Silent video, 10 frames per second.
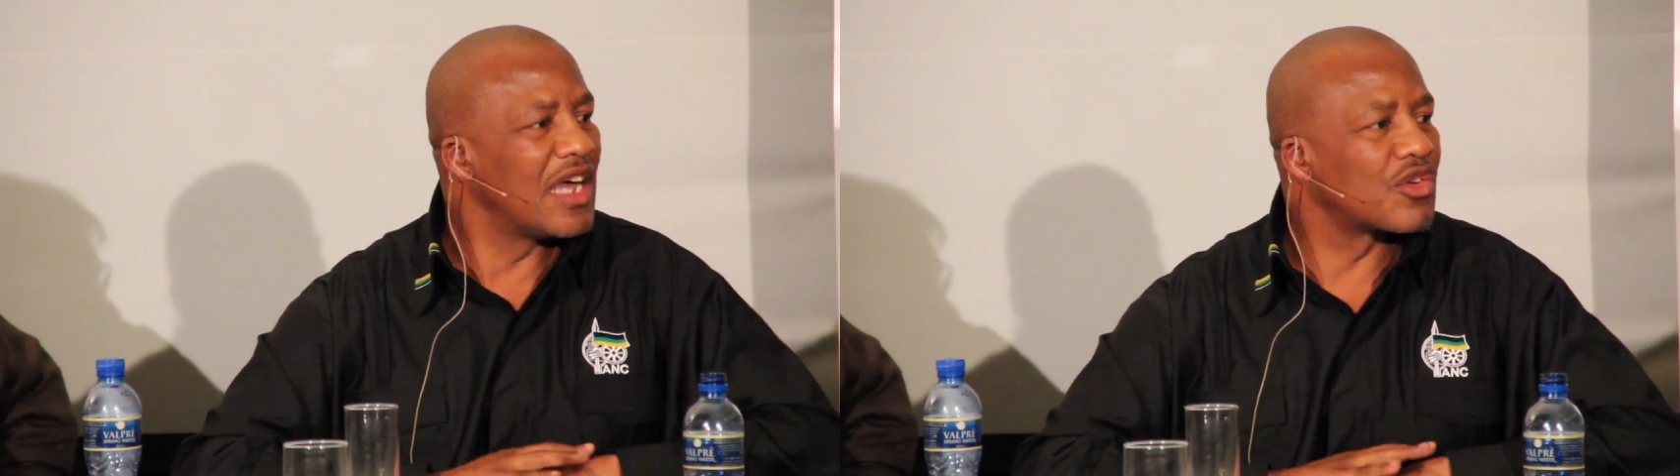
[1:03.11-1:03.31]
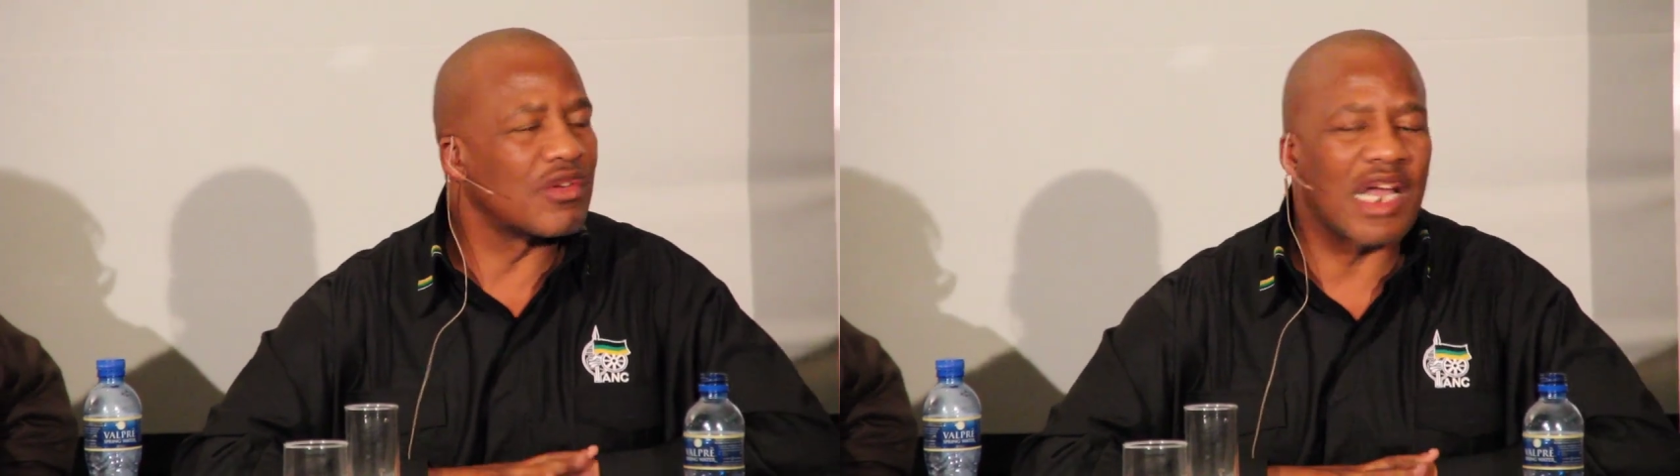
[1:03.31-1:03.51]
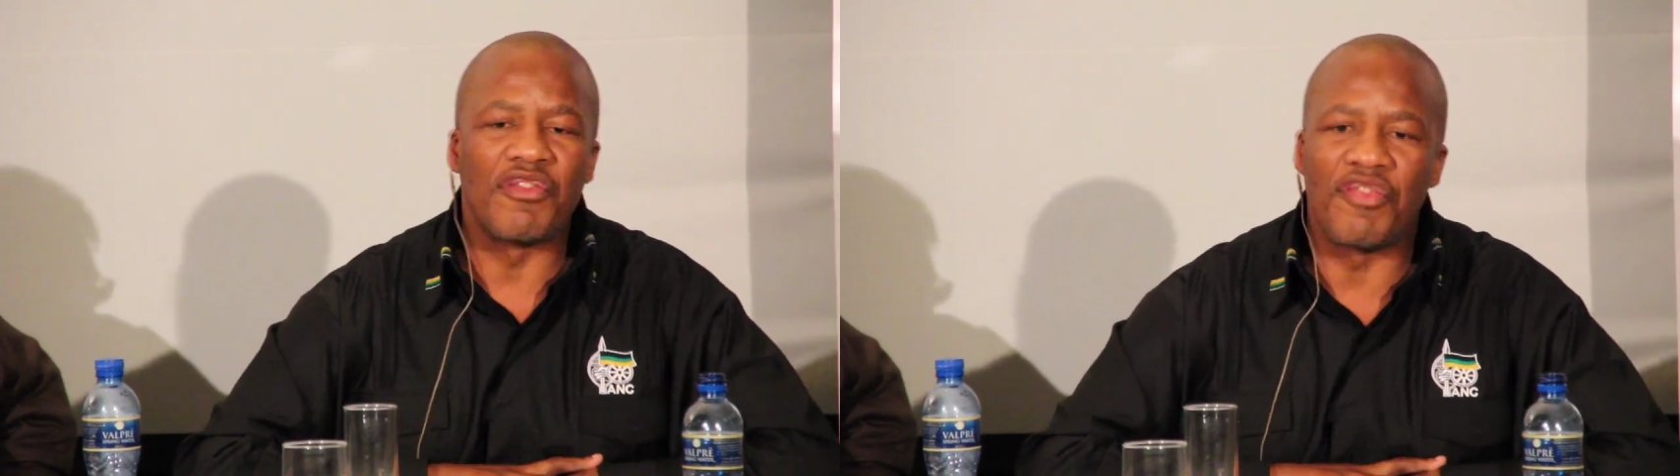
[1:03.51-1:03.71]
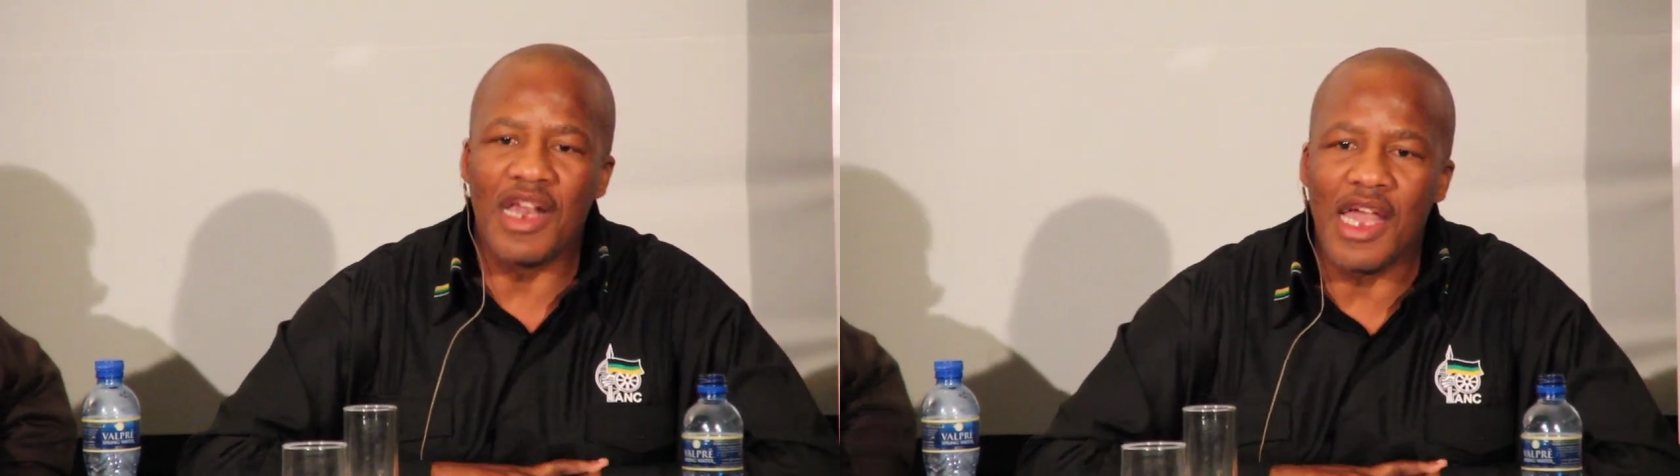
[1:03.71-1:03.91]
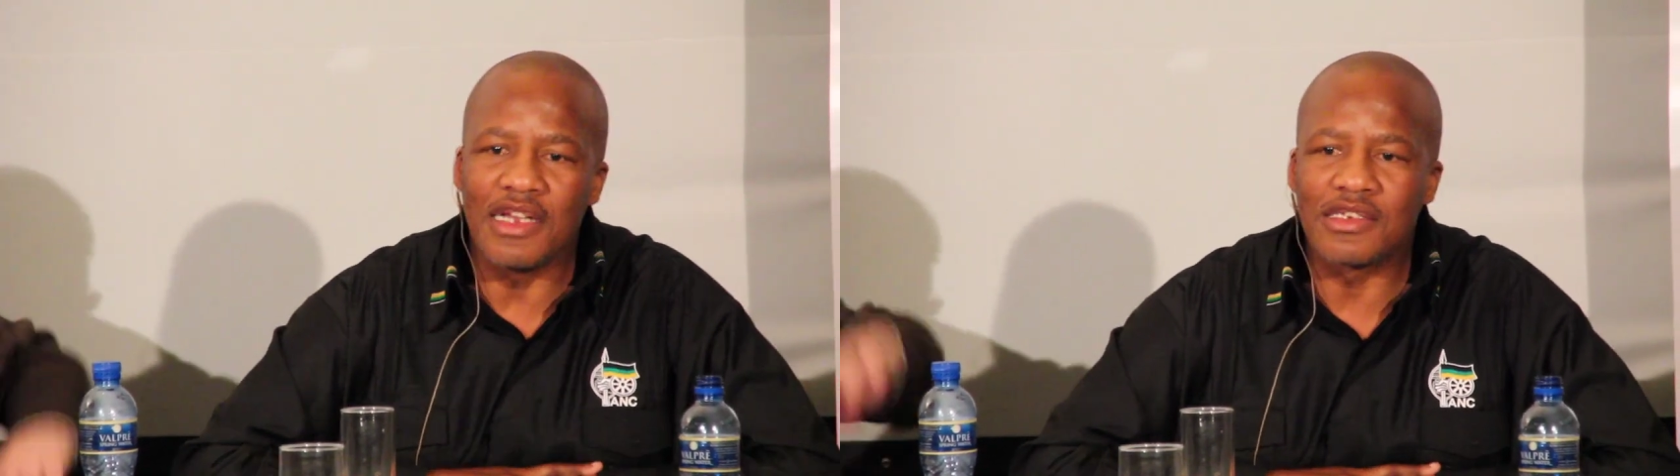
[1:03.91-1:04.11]
a rural
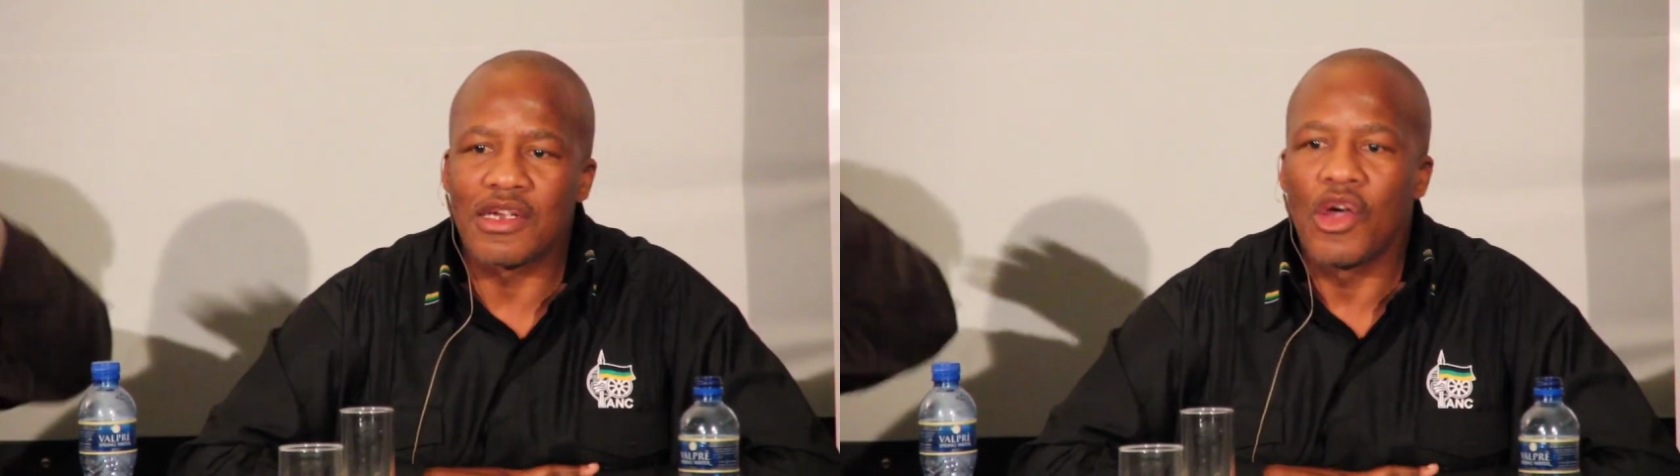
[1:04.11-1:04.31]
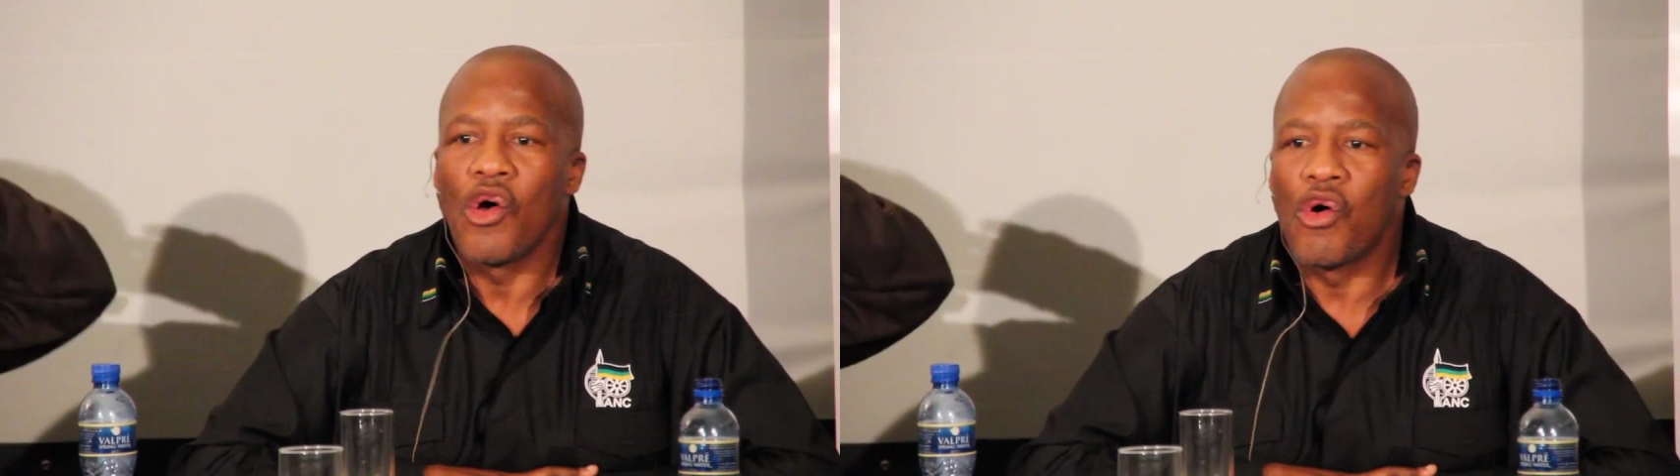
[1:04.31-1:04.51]
village